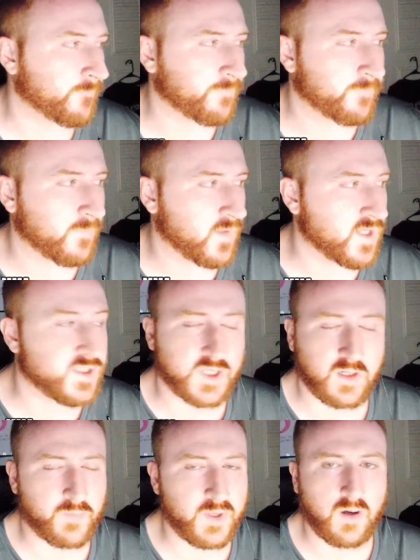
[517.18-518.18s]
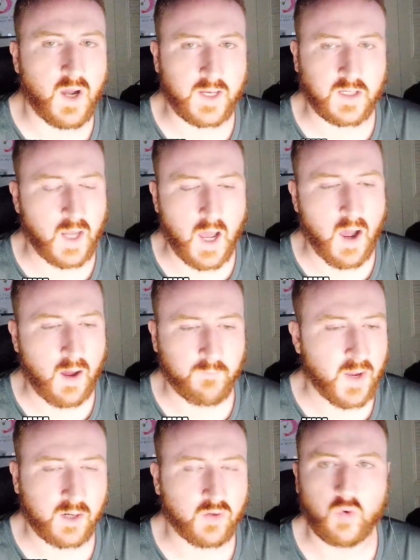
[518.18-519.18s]
He's gonna be like, nah, I'm
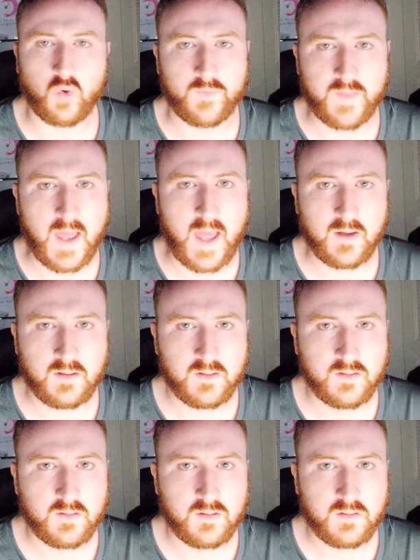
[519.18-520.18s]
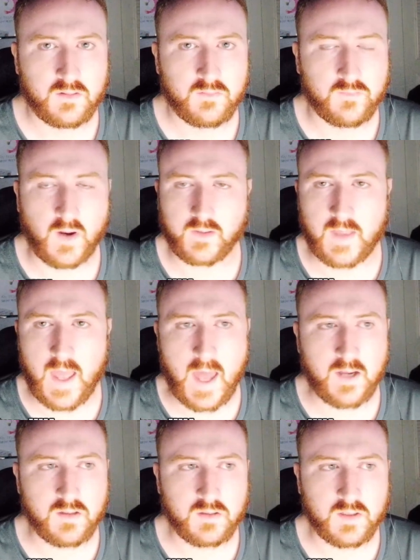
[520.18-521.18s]
not cool with that. Fuck that.
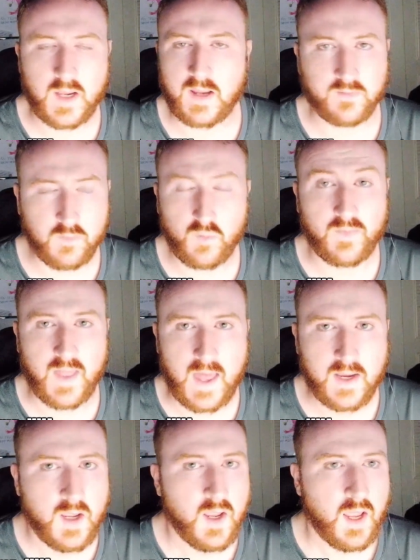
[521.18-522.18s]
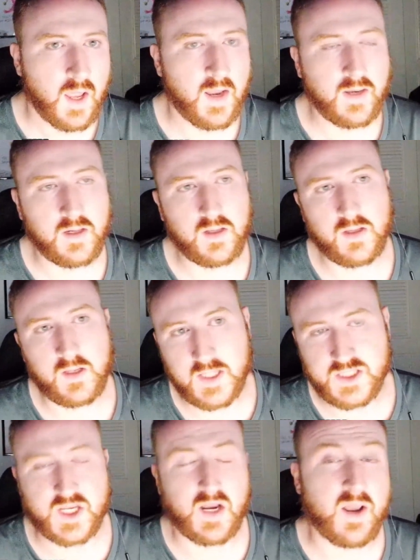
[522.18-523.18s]
You ain't doing that. And
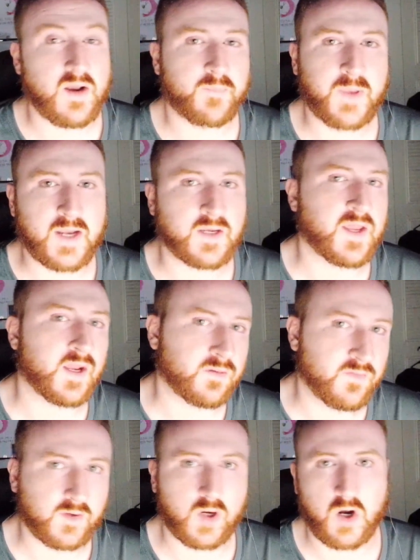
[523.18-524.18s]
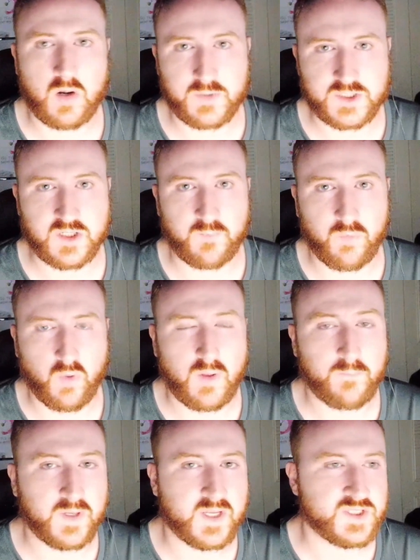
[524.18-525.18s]
he's gonna end up getting kicked to the curb at some
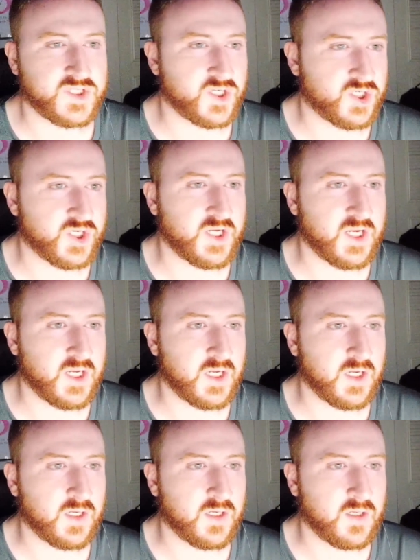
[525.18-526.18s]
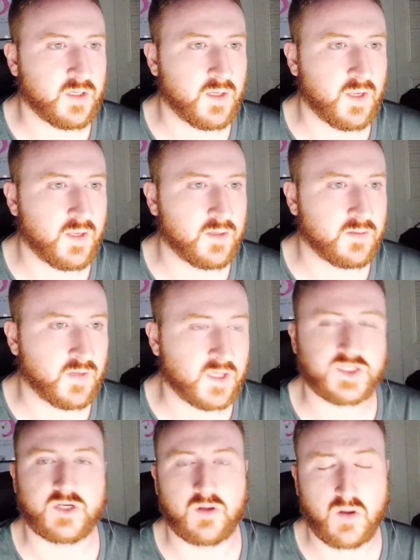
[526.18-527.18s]
point, because she
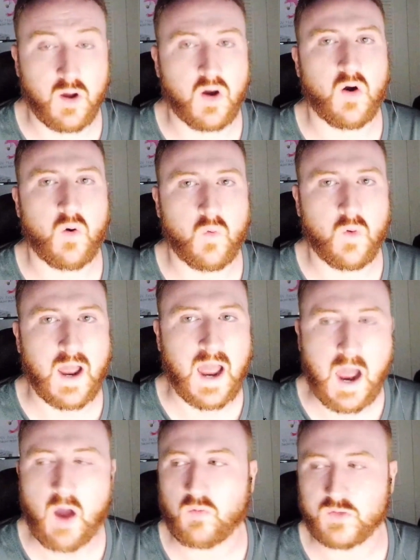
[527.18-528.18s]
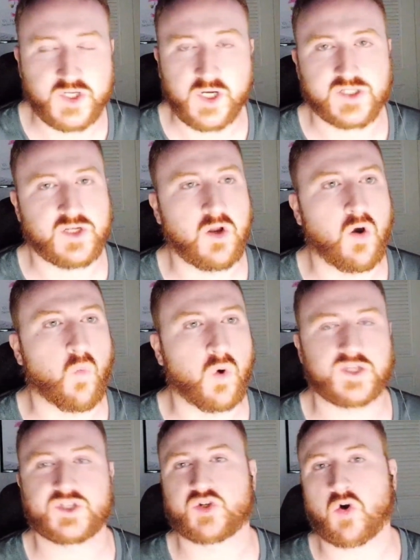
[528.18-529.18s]
doesn't know what a
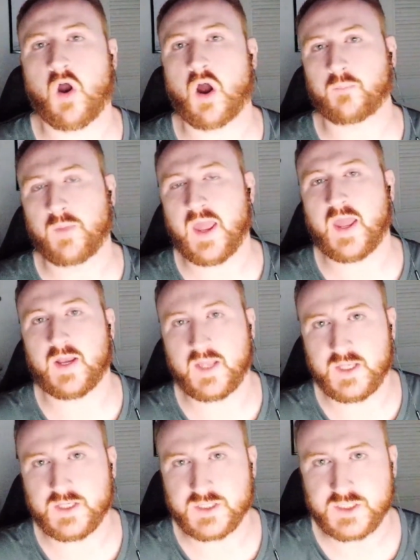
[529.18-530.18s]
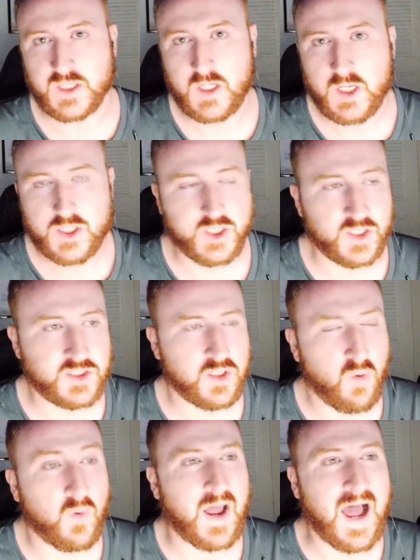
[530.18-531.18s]
strong man is. She doesn't know
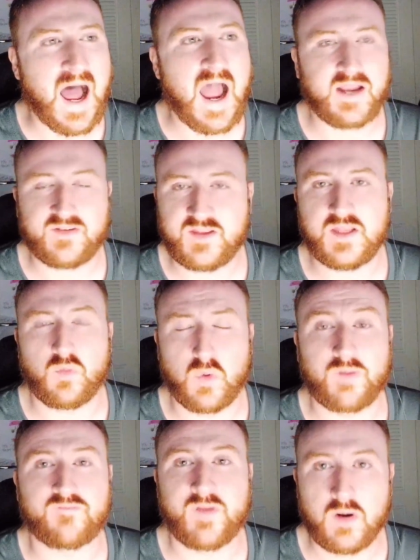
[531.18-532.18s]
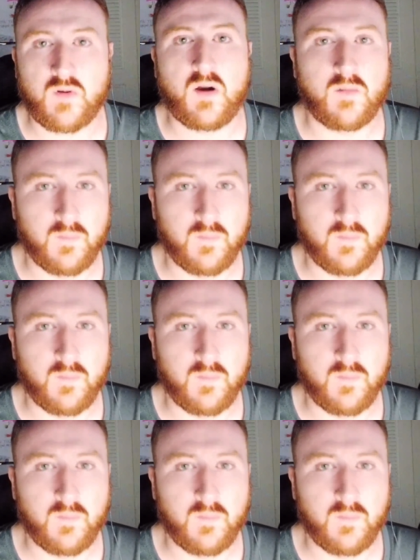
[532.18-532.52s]
what a high T, what a virile